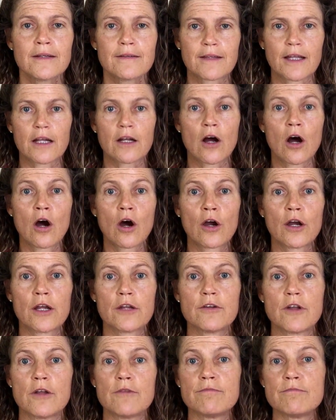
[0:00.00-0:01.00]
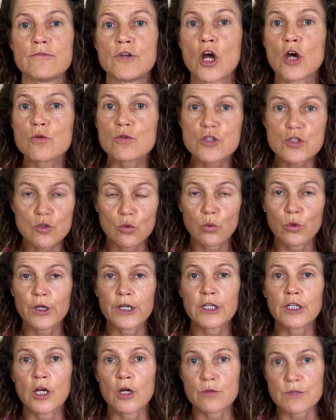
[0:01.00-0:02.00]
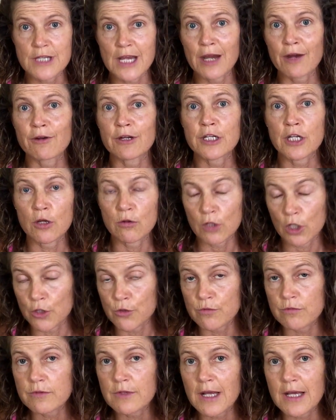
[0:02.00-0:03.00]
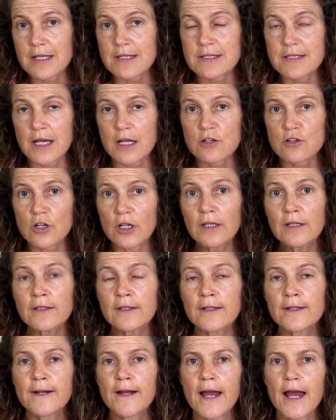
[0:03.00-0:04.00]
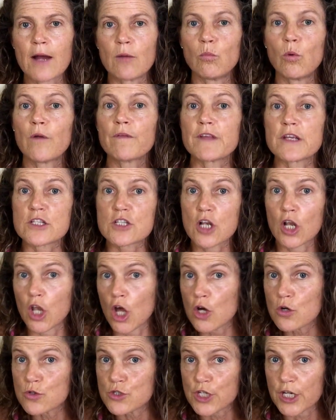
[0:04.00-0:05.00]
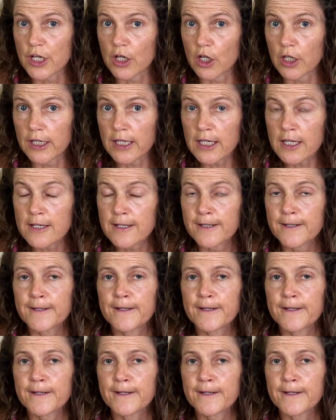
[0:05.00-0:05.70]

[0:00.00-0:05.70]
that are no soy, no dairy, no gluten, etc. And one that's low GI.